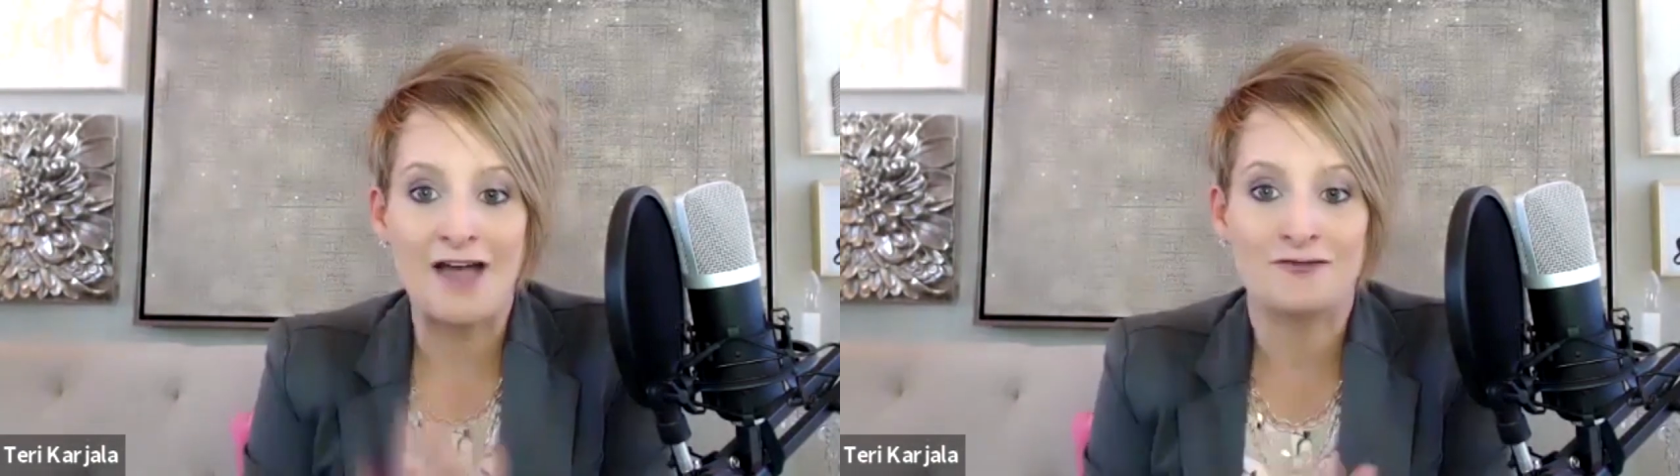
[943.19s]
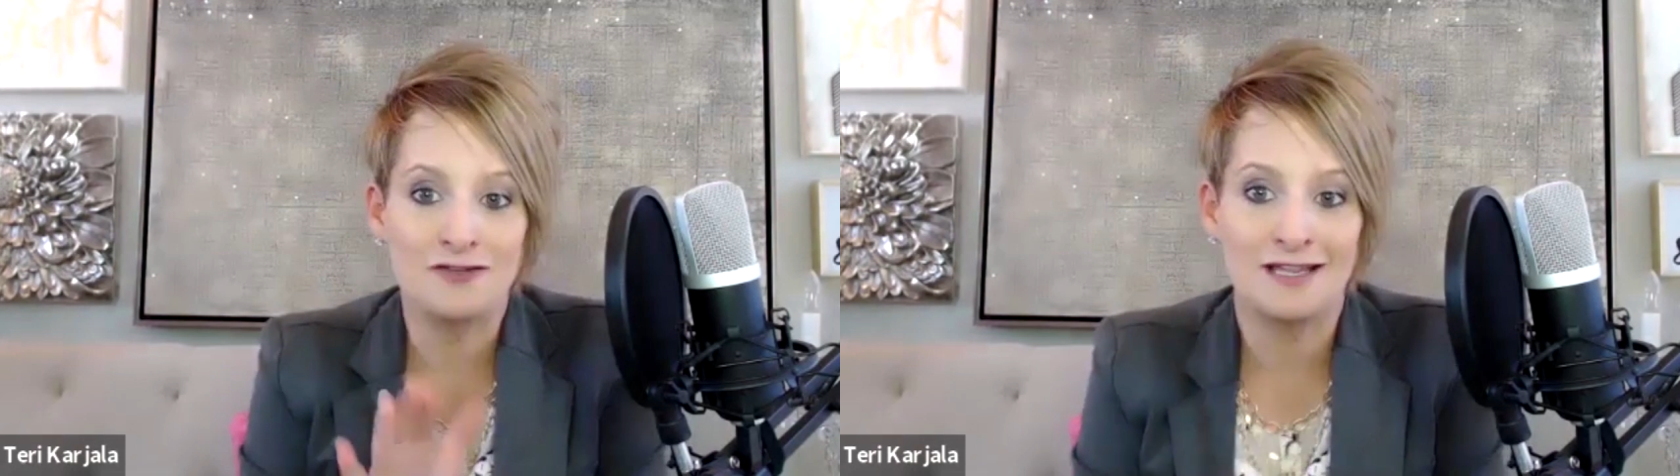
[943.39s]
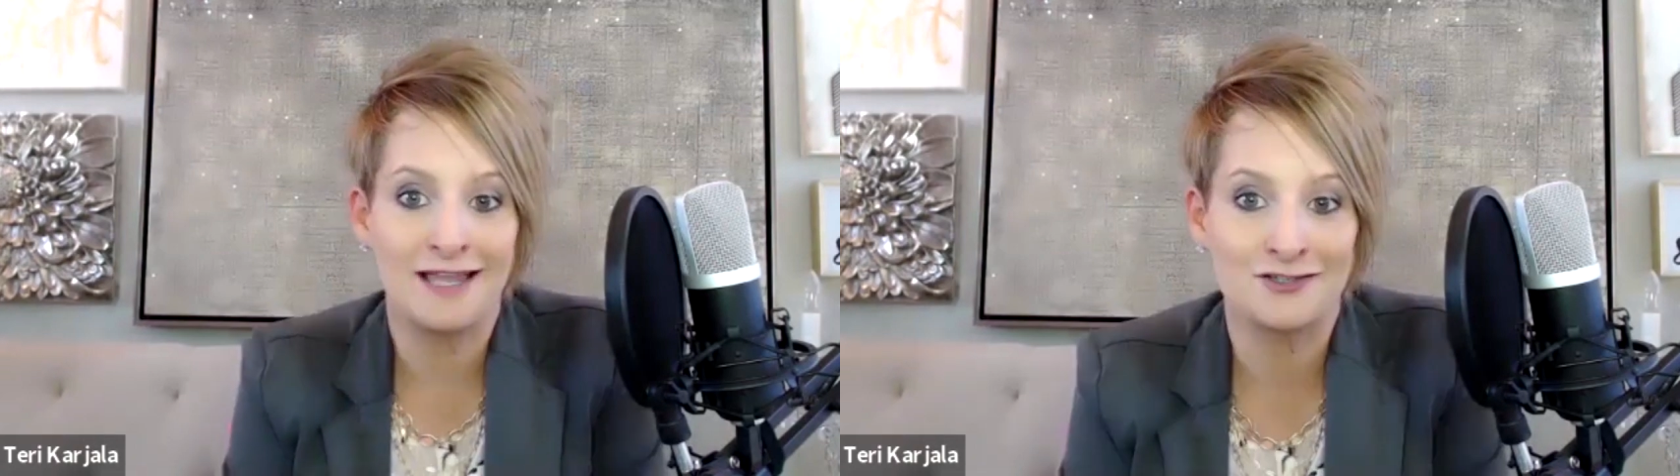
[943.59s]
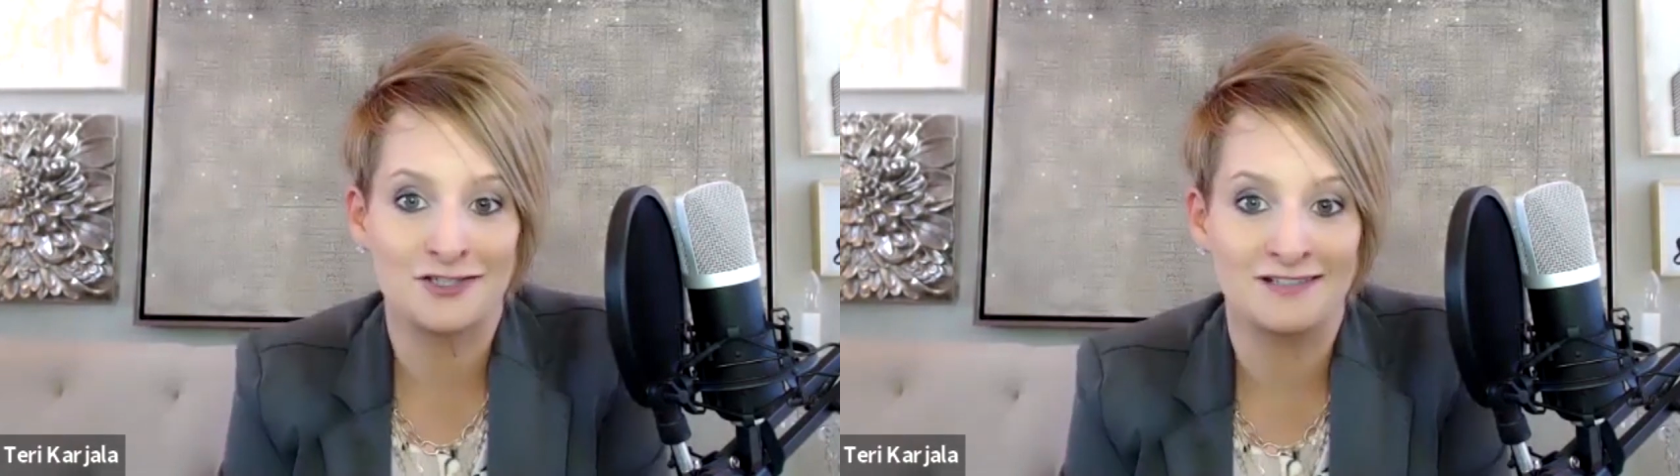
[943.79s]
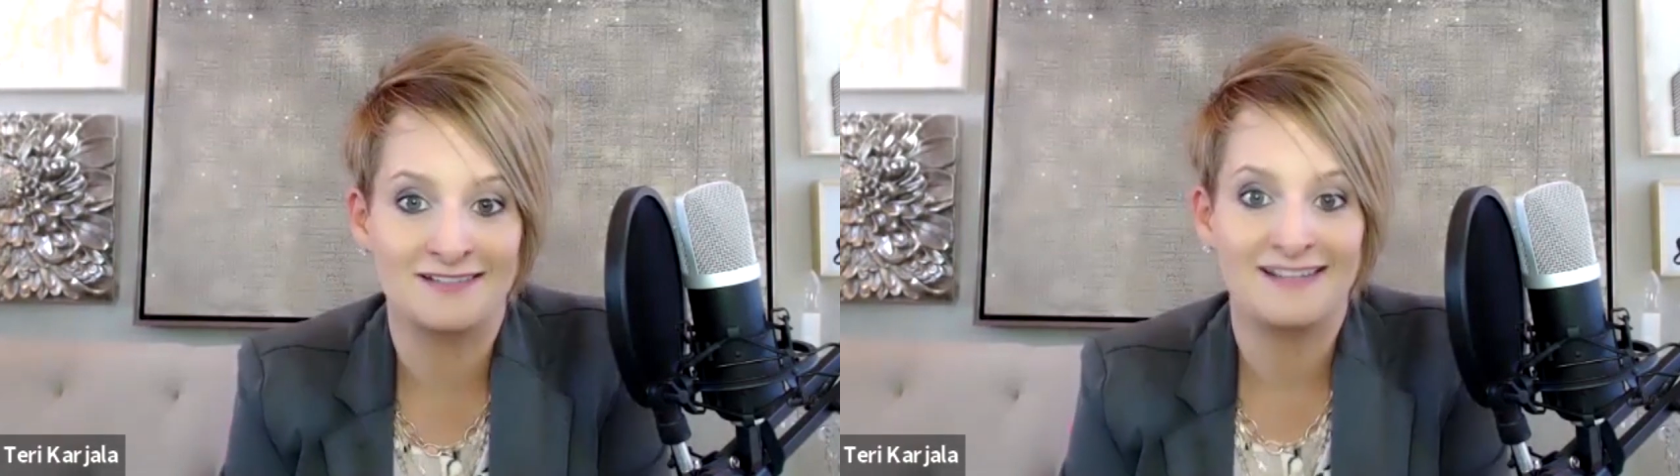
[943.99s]
after the
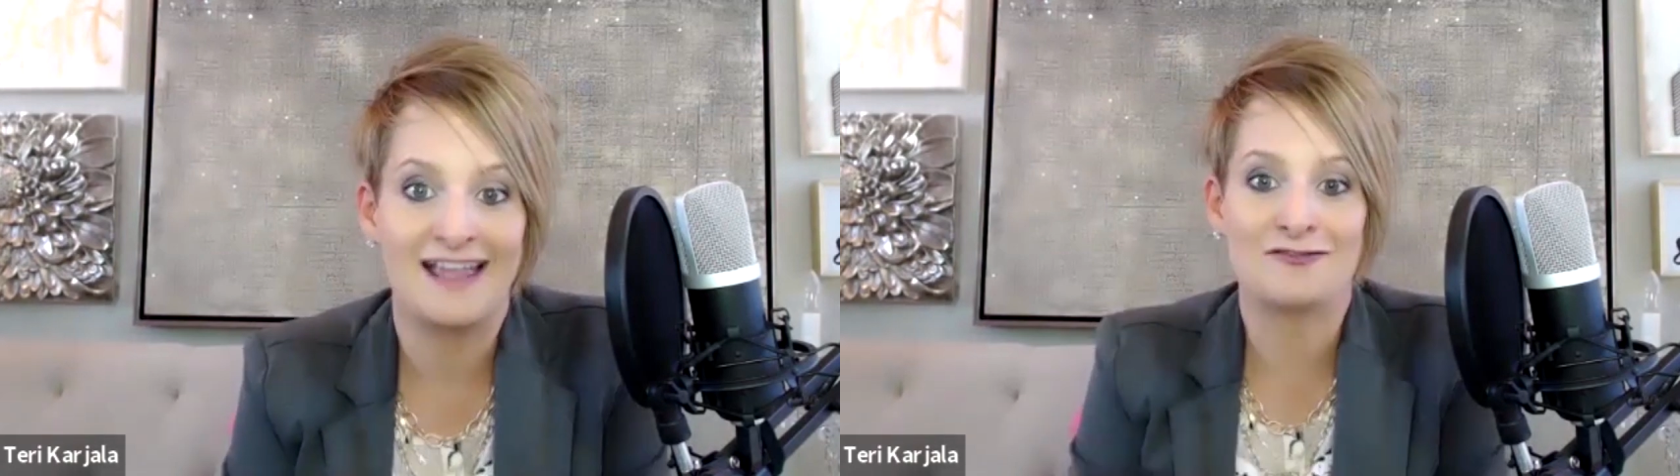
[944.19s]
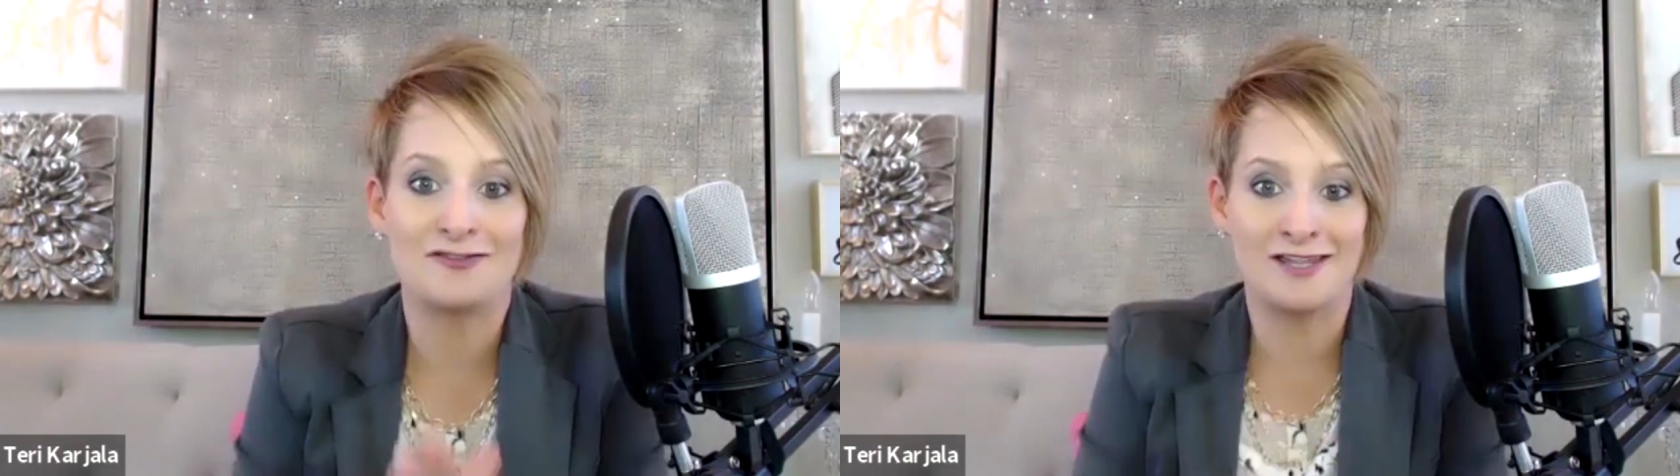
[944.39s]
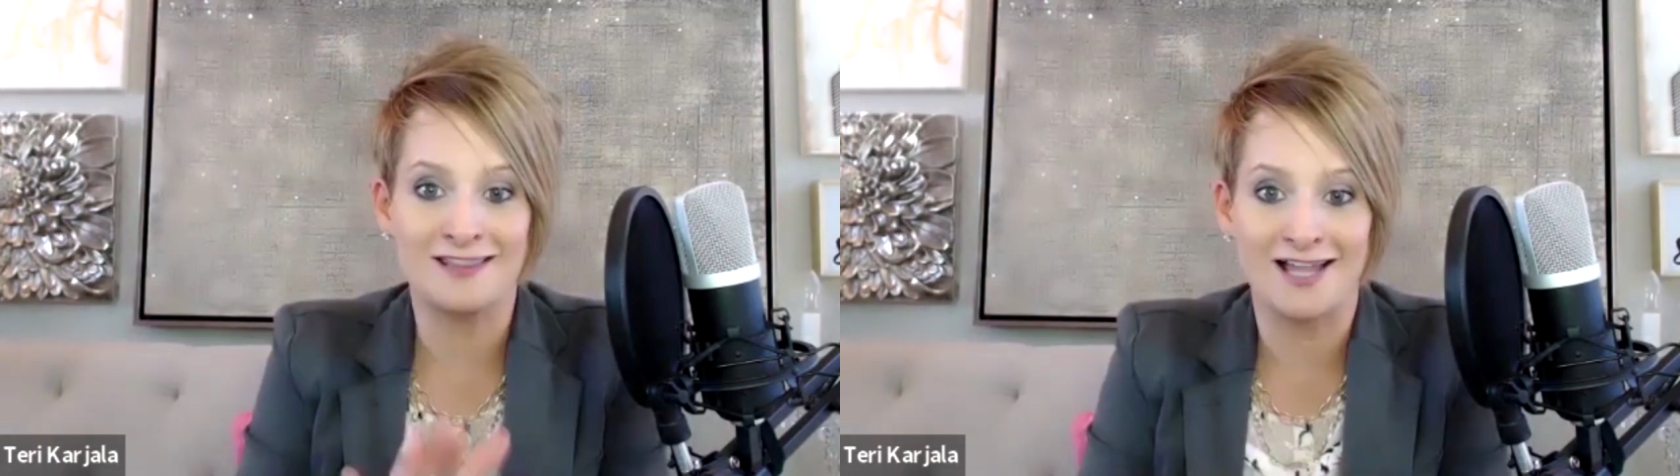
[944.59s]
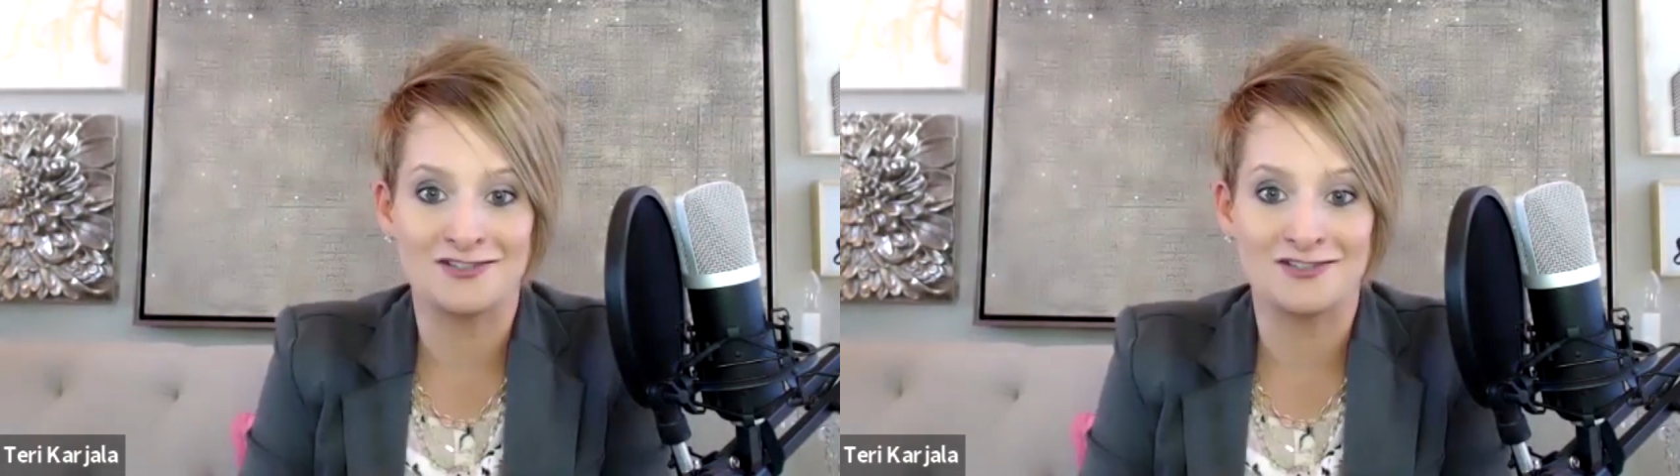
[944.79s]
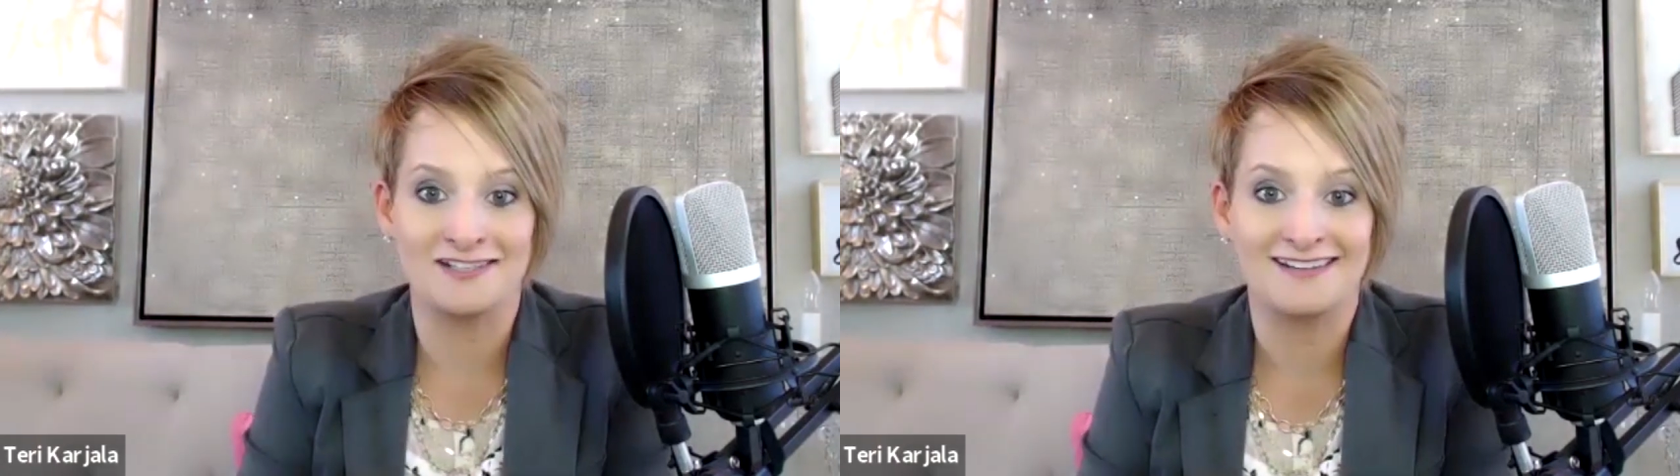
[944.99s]
election after the
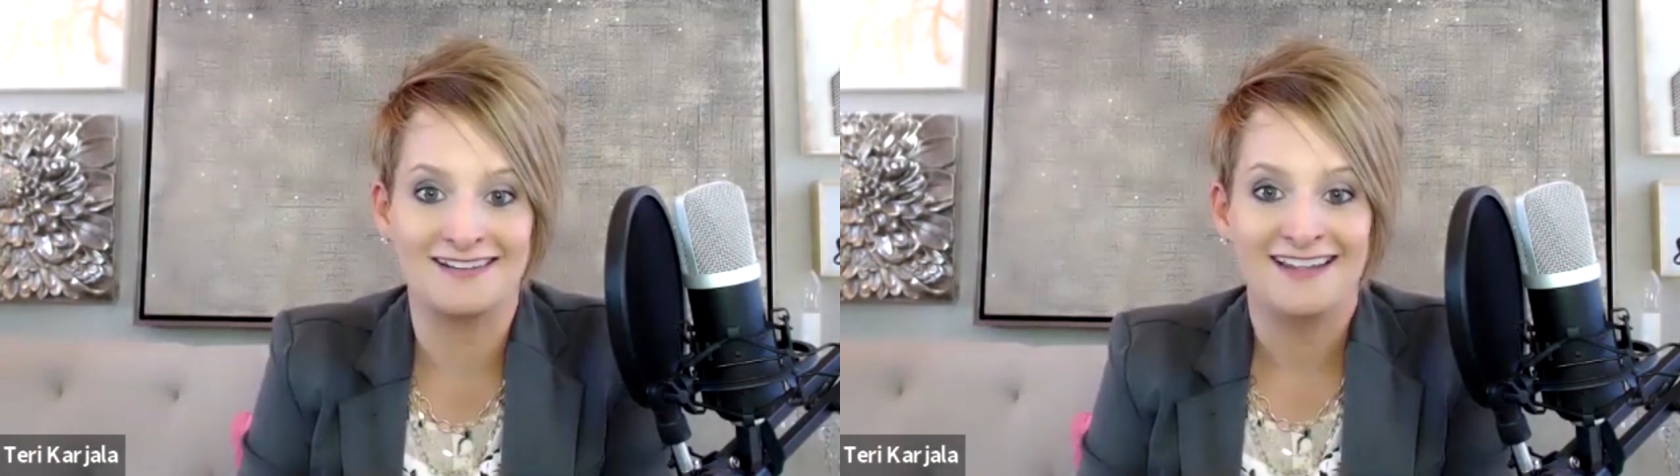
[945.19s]
election